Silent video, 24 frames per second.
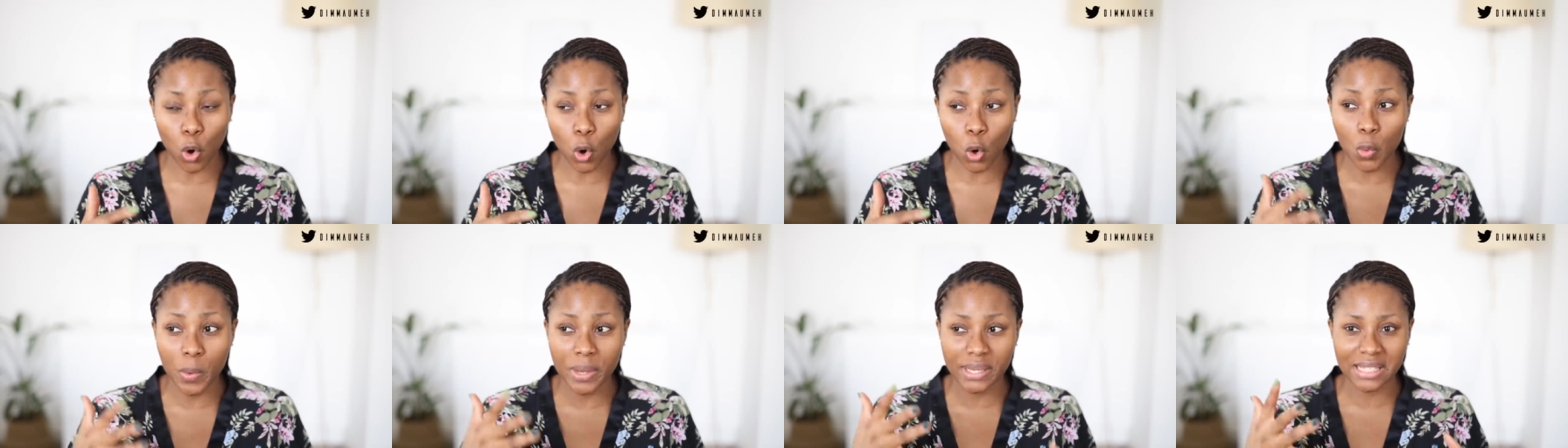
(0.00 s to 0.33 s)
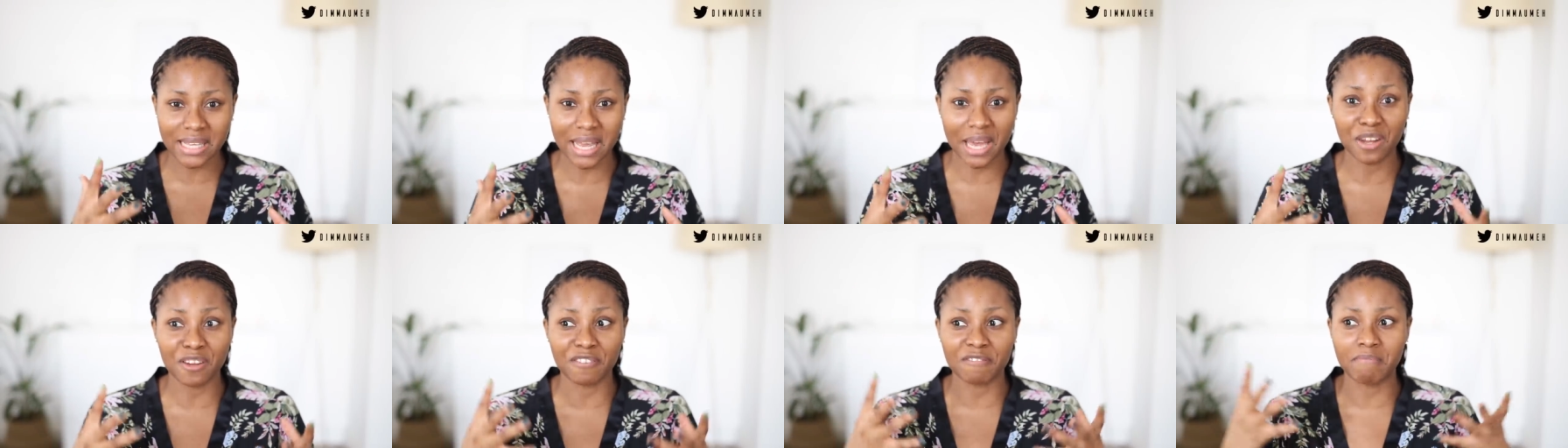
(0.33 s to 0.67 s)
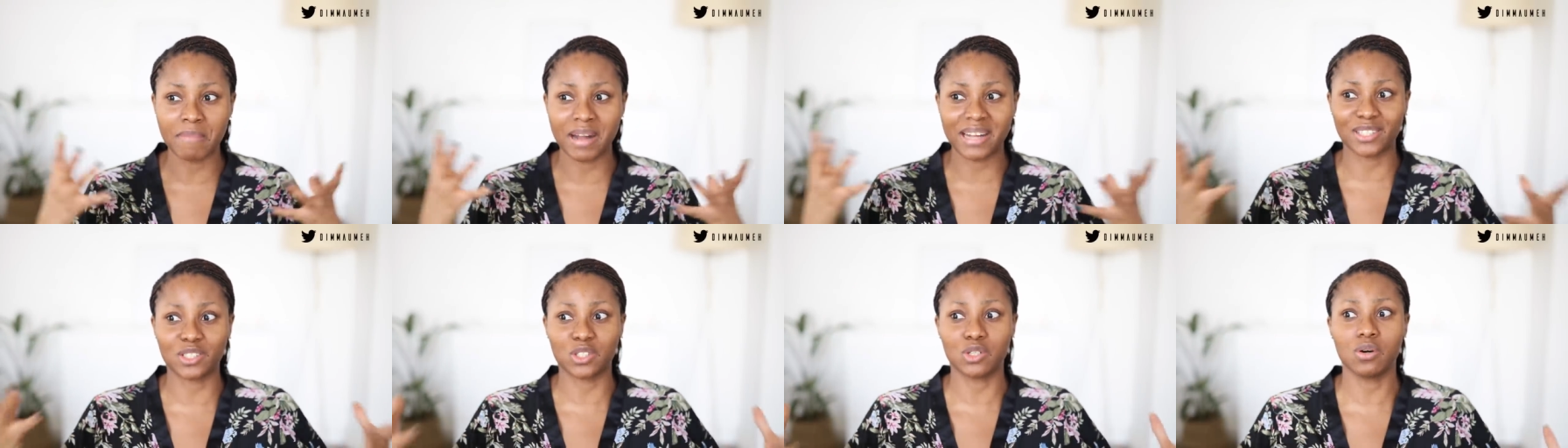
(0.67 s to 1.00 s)
always kind of
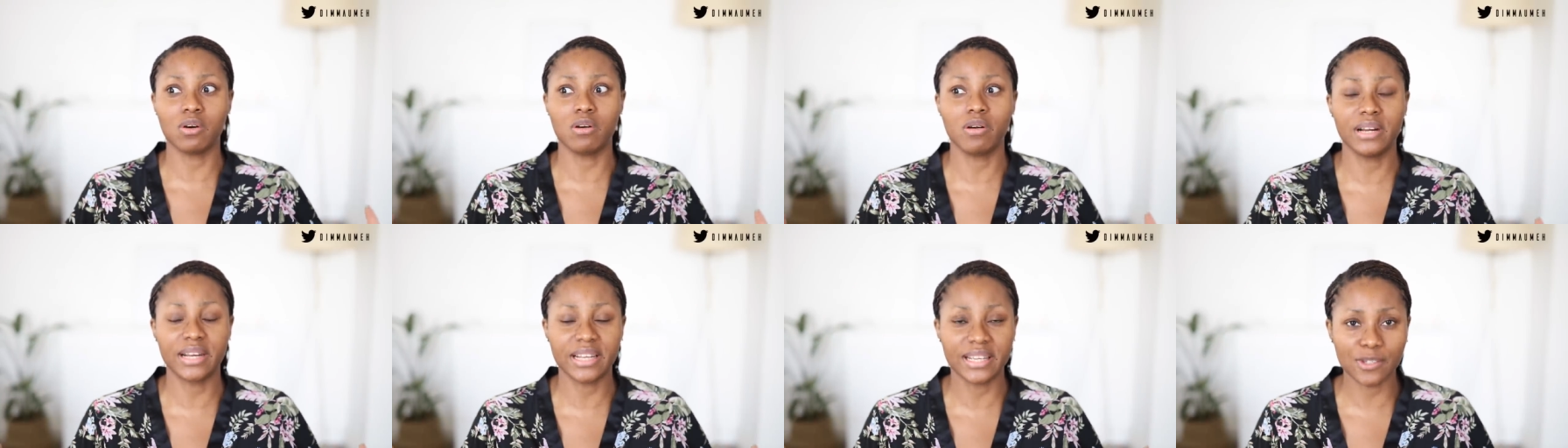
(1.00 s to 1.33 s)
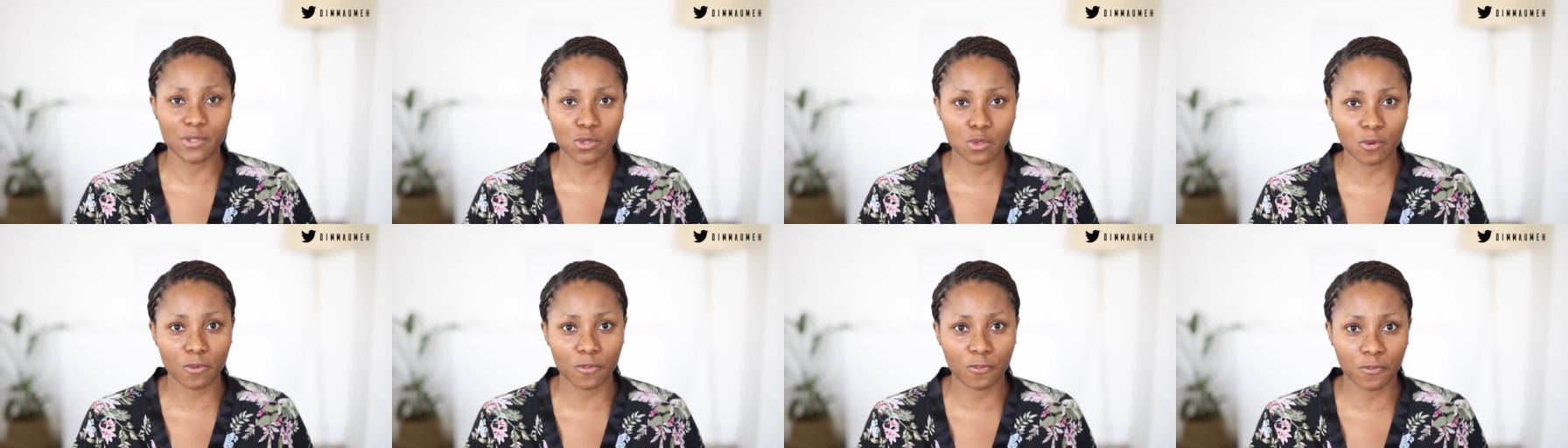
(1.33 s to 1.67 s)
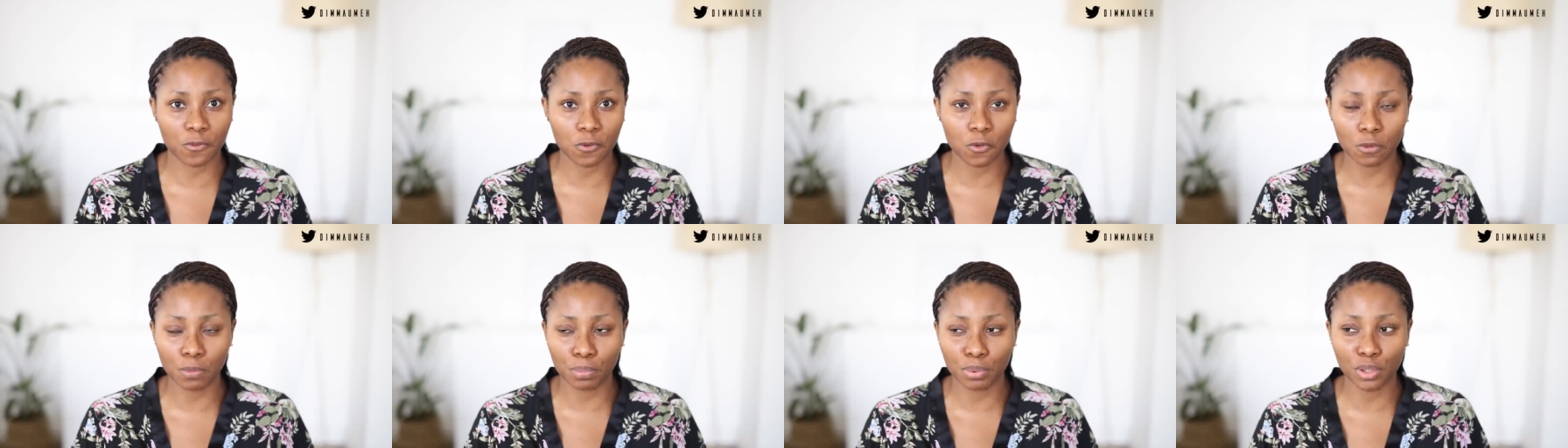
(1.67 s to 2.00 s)
matured into
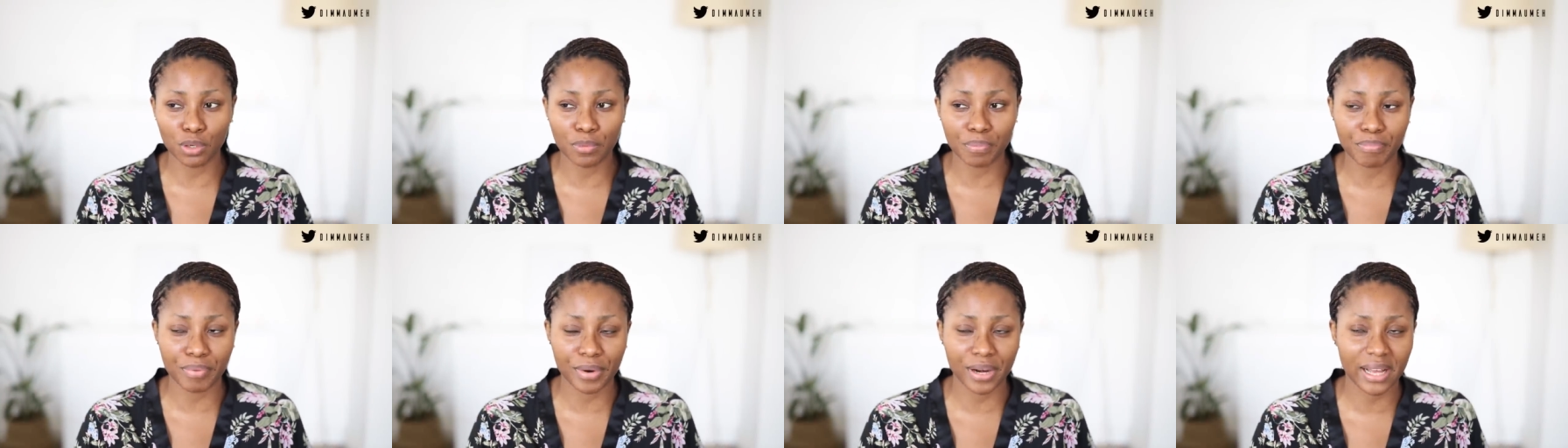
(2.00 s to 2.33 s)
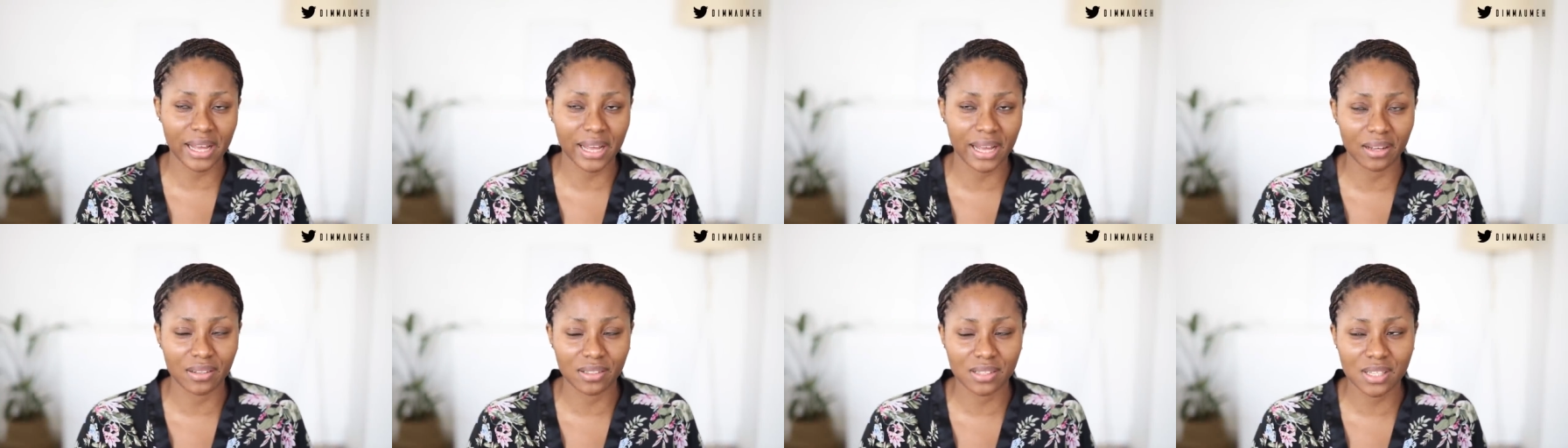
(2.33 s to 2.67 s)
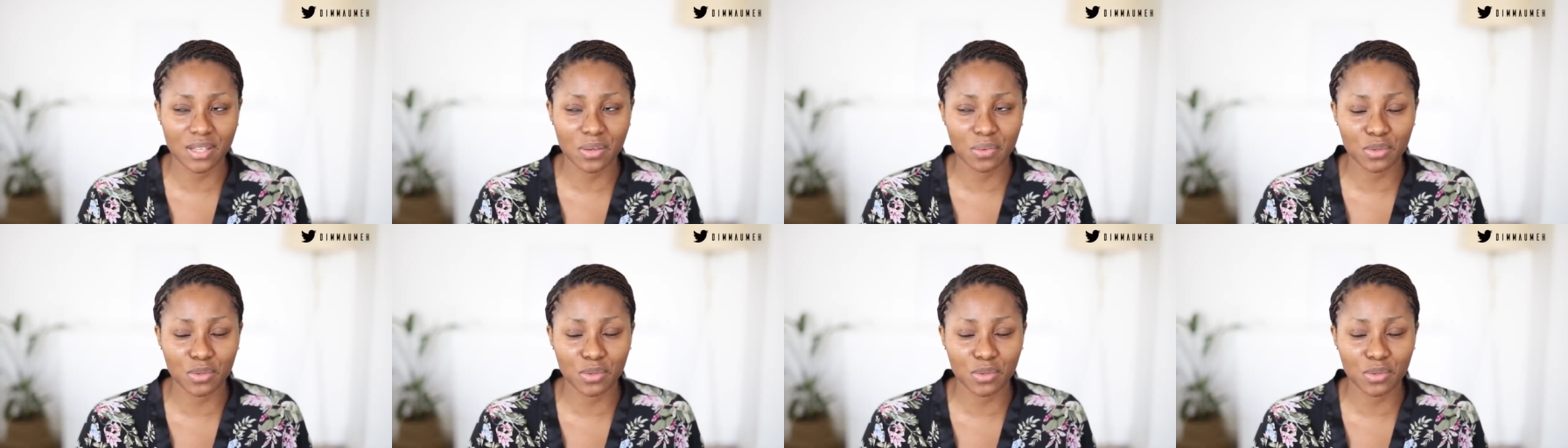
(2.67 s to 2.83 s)
full-blown breakouts.